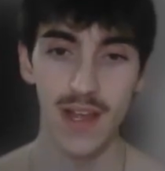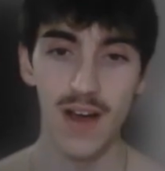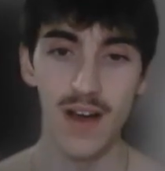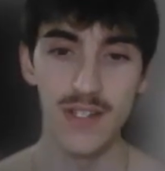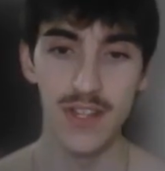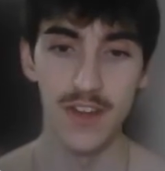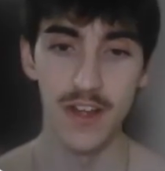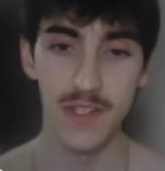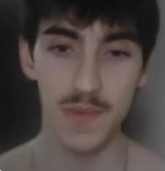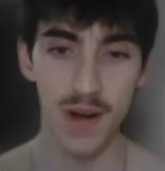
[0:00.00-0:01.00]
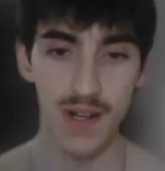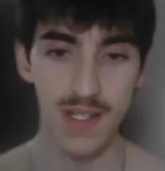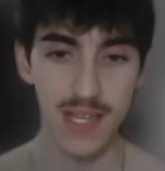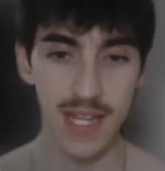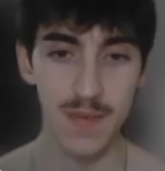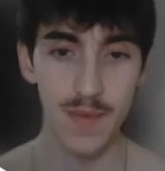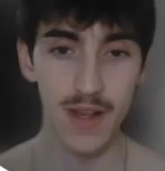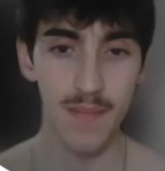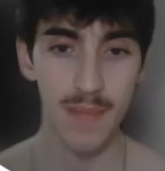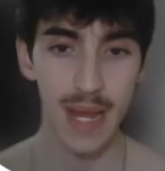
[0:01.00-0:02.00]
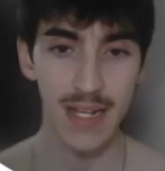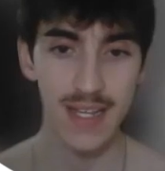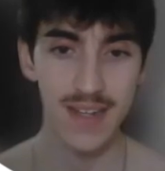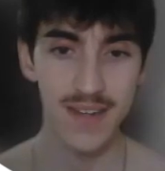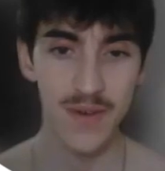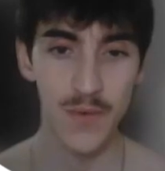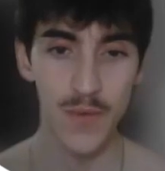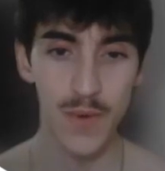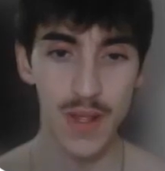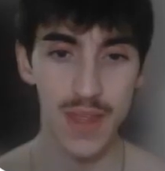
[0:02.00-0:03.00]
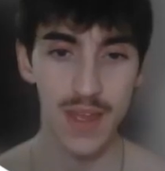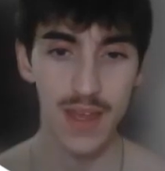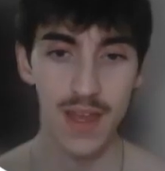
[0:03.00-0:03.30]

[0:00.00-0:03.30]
onto the Dunsparce, and then we come back in with